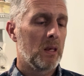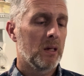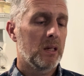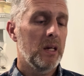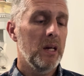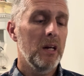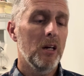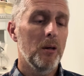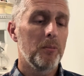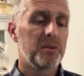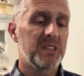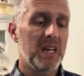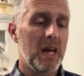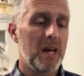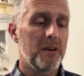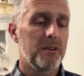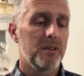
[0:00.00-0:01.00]
Caleb
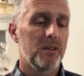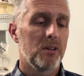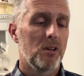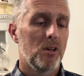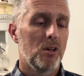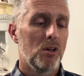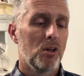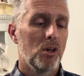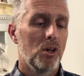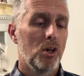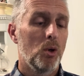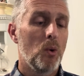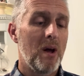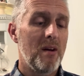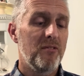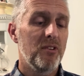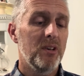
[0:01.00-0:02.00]
said,
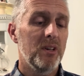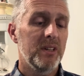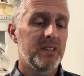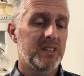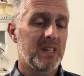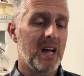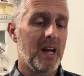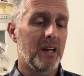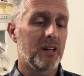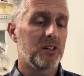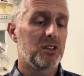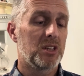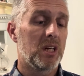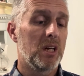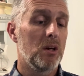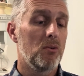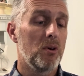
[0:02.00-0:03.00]
"Whoever attacks
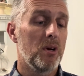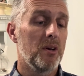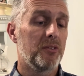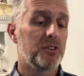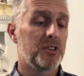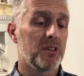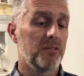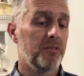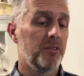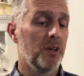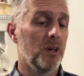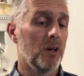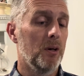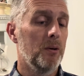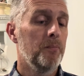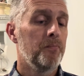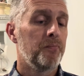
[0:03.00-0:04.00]
Kiriath
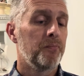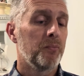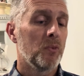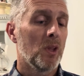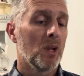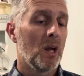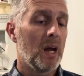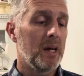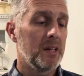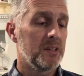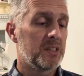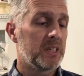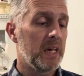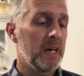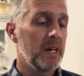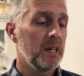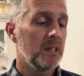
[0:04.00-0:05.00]
Sepher and
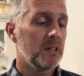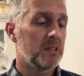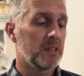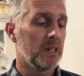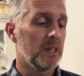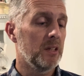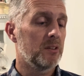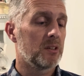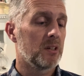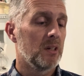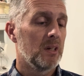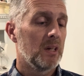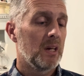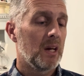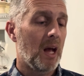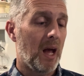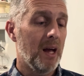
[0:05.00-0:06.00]
takes it,
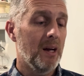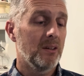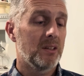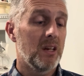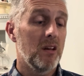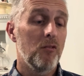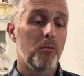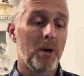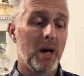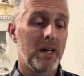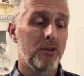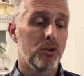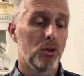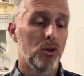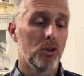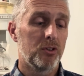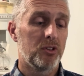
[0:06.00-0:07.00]
I'll give my
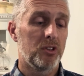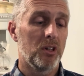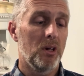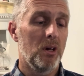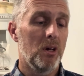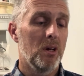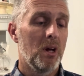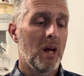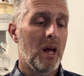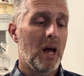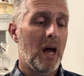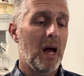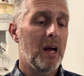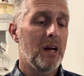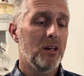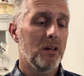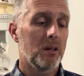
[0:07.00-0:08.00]
daughter
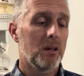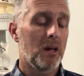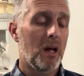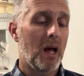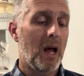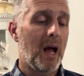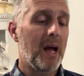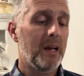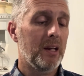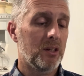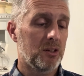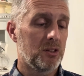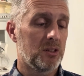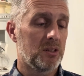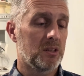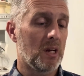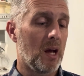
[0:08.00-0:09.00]

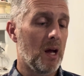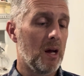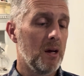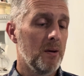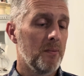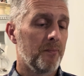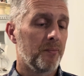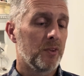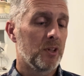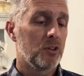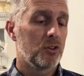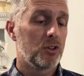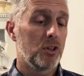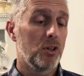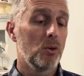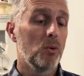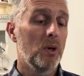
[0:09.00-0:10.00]
Achsah
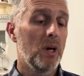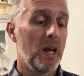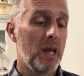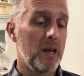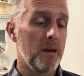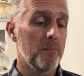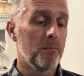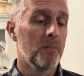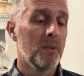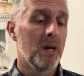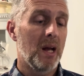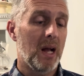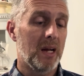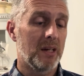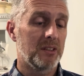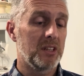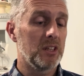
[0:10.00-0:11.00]
to him
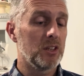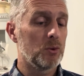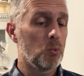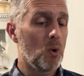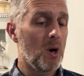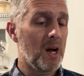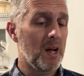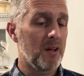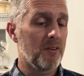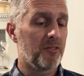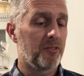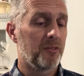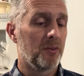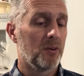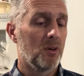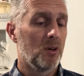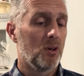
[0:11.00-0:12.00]
as his wife."